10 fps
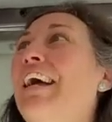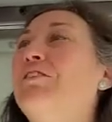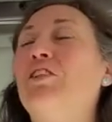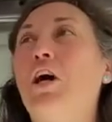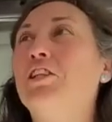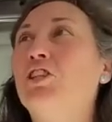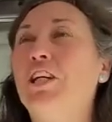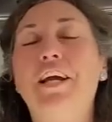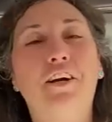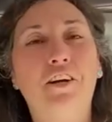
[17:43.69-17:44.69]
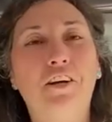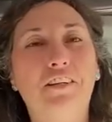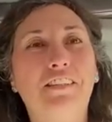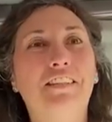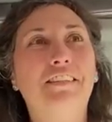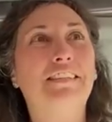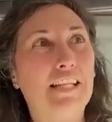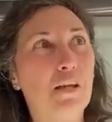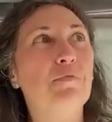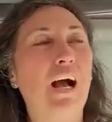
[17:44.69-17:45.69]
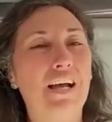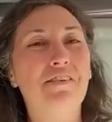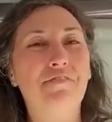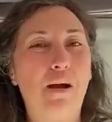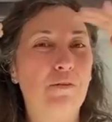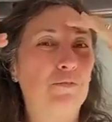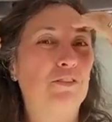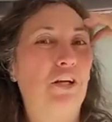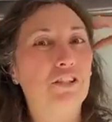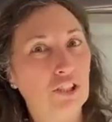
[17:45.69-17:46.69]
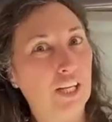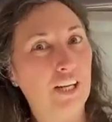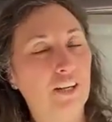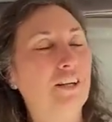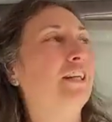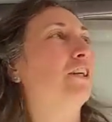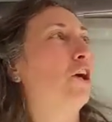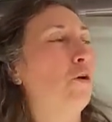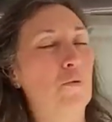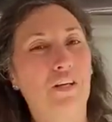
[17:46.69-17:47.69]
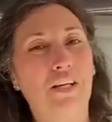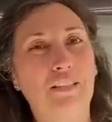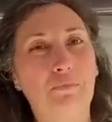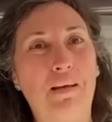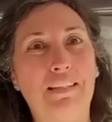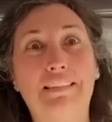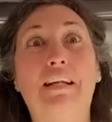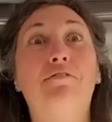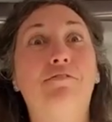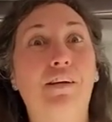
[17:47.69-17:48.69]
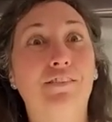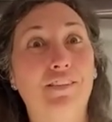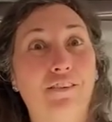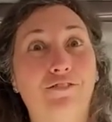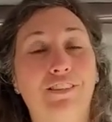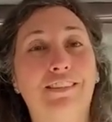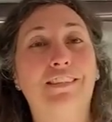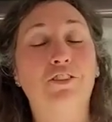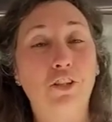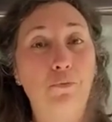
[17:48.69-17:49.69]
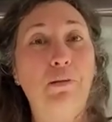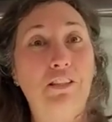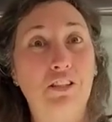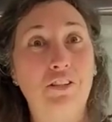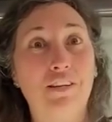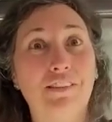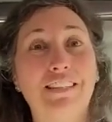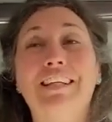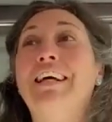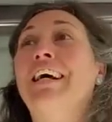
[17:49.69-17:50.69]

It was on a chair. The, the same kind of fabric was on a chair in a co-working space that I fell in love with. I took a picture of it.